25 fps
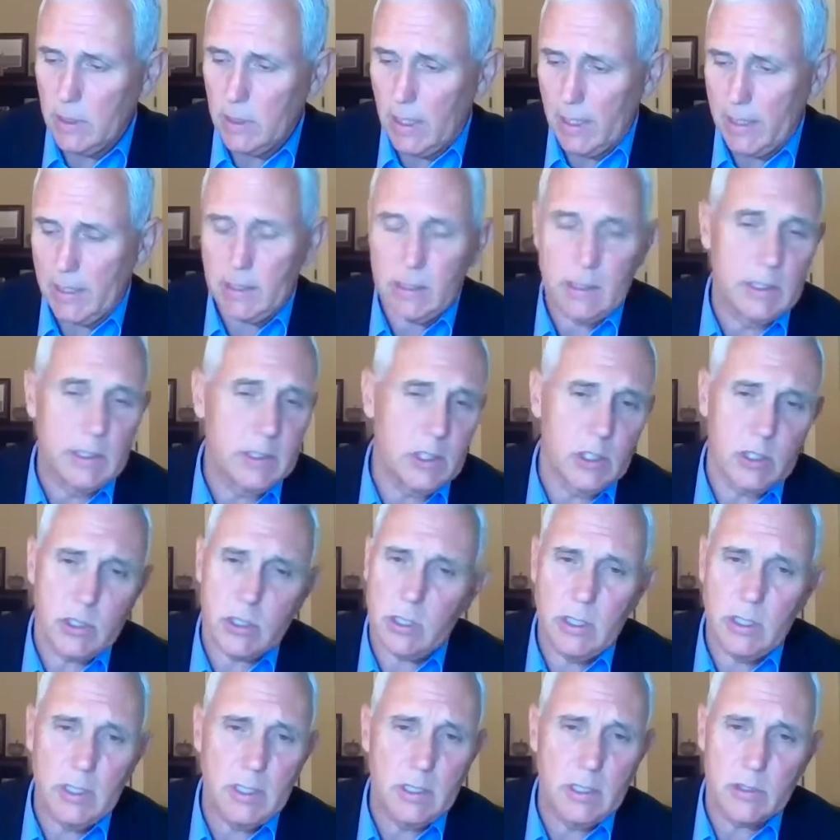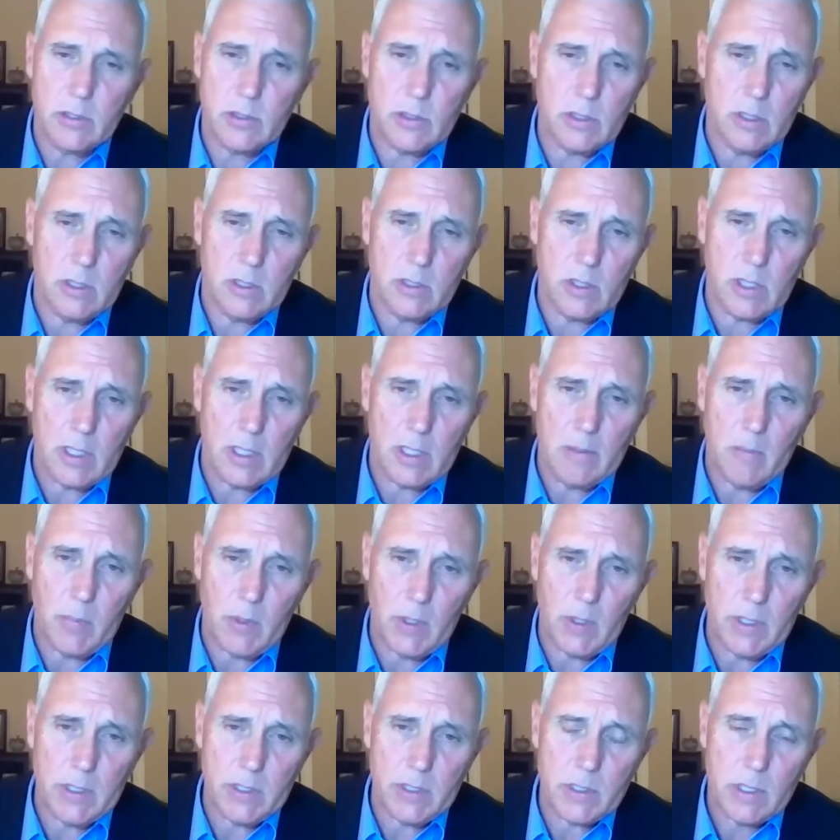likely just lead us to the same
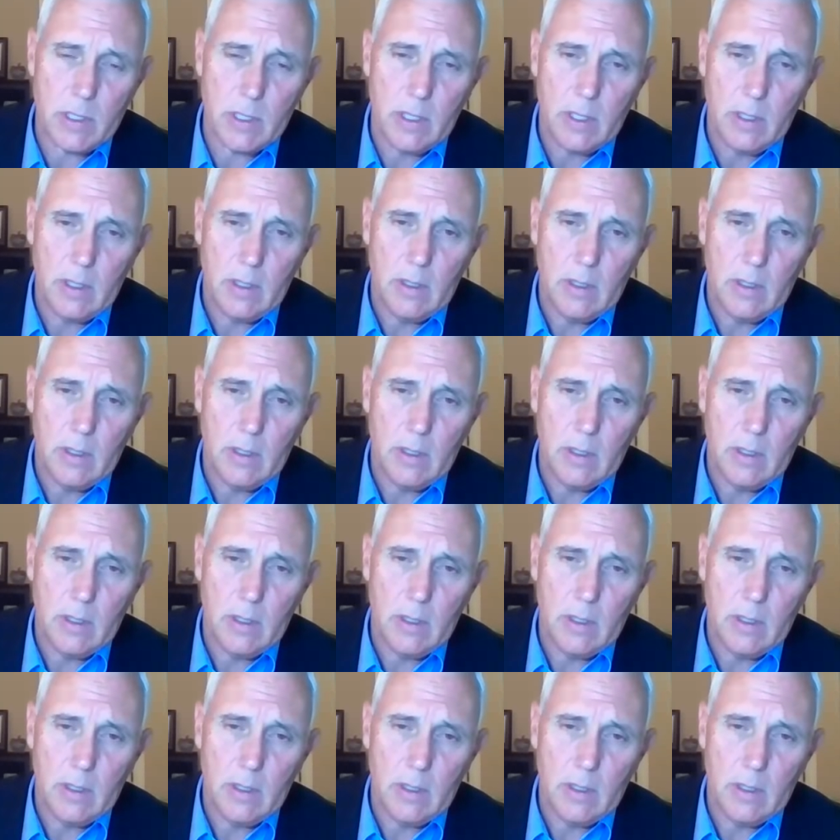place